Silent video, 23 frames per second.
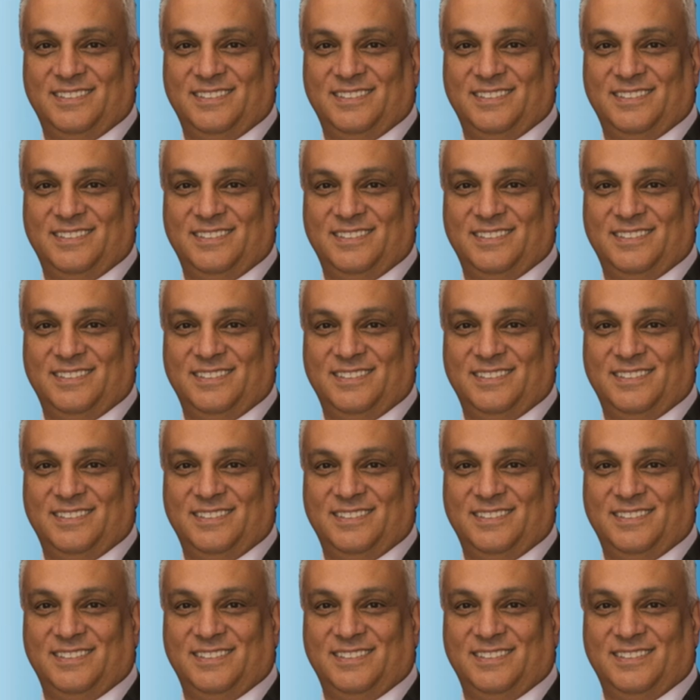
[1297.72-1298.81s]

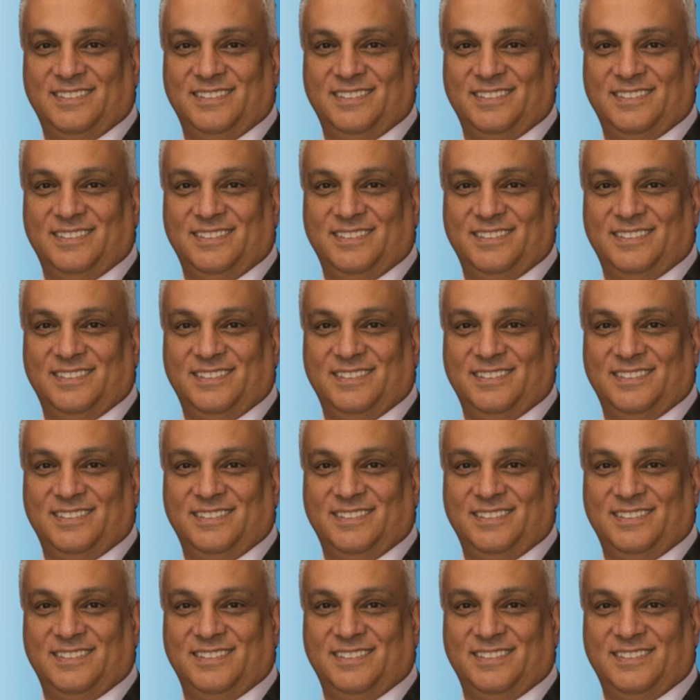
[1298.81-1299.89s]

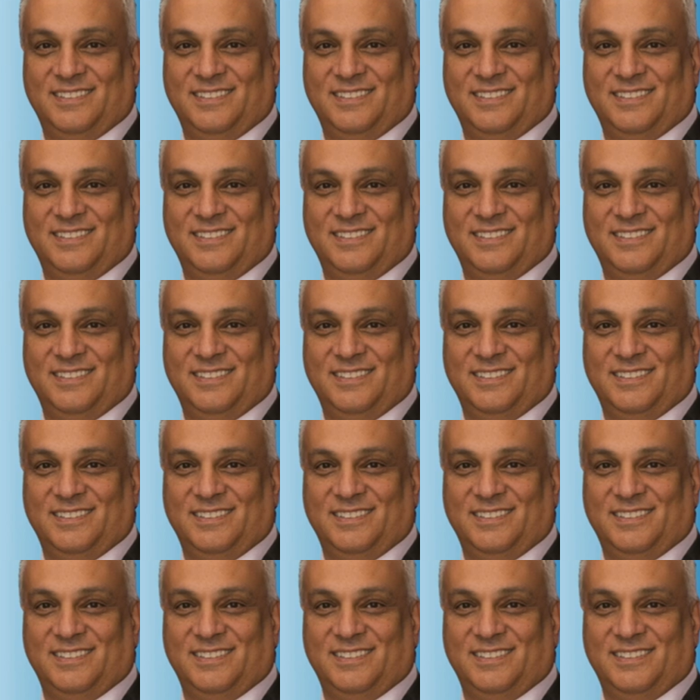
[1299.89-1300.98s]

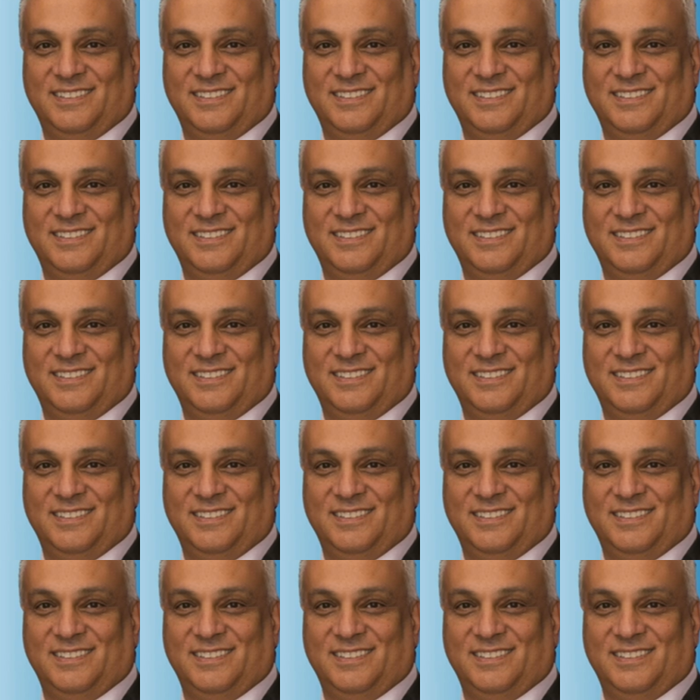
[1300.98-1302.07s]

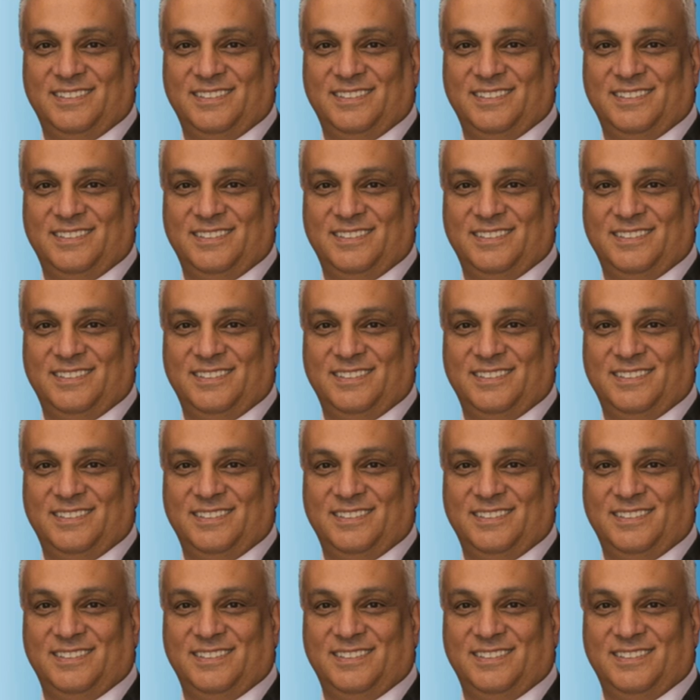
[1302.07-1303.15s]

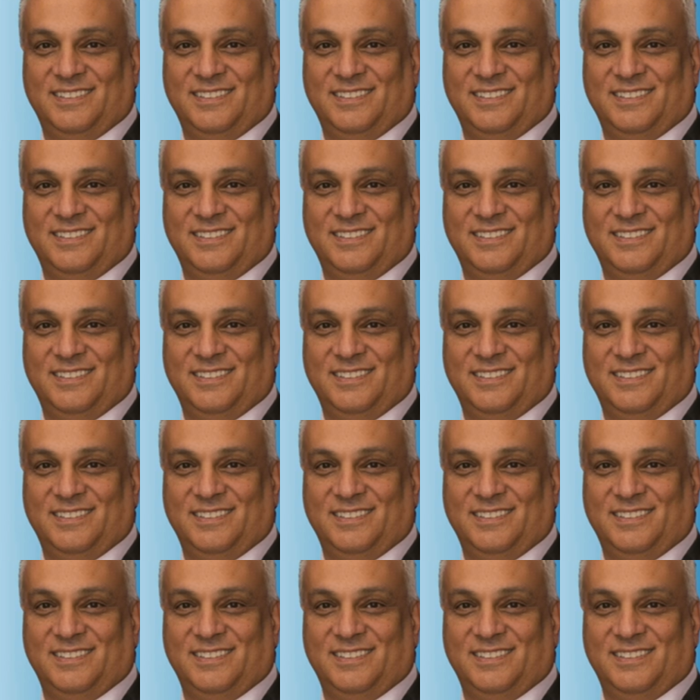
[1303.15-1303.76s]
[no speech]